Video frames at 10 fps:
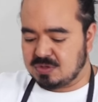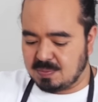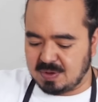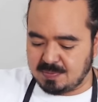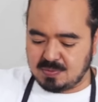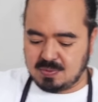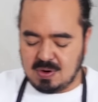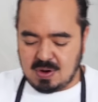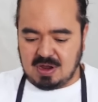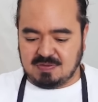Some people,
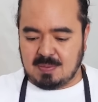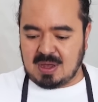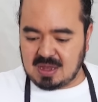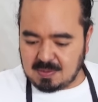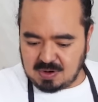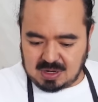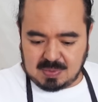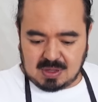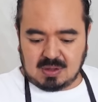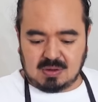if they're making a really
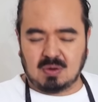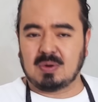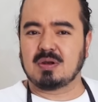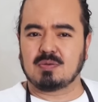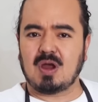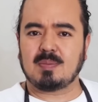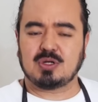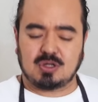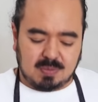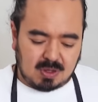big long one in a
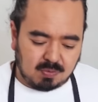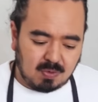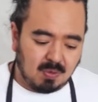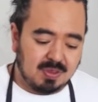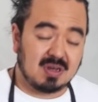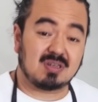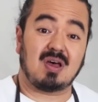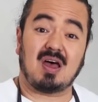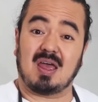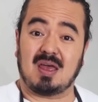ramen shop, they'll roll the
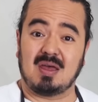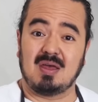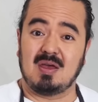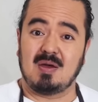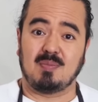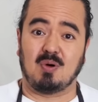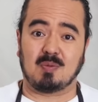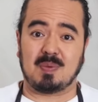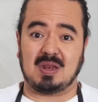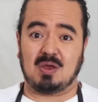entire
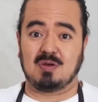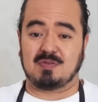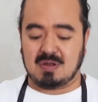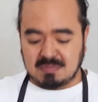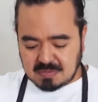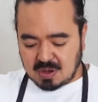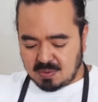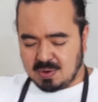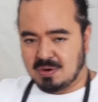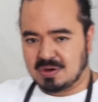pork belly over.
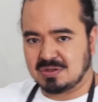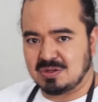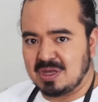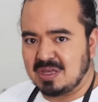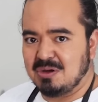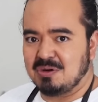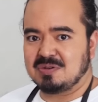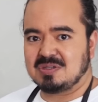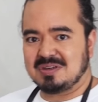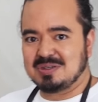We're not going to do that here,
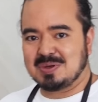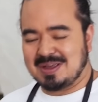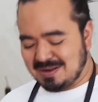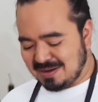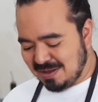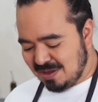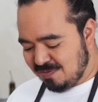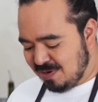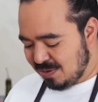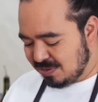obviously, because we can't
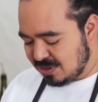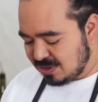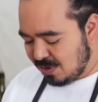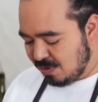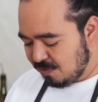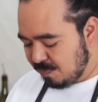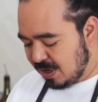fit it on the stove.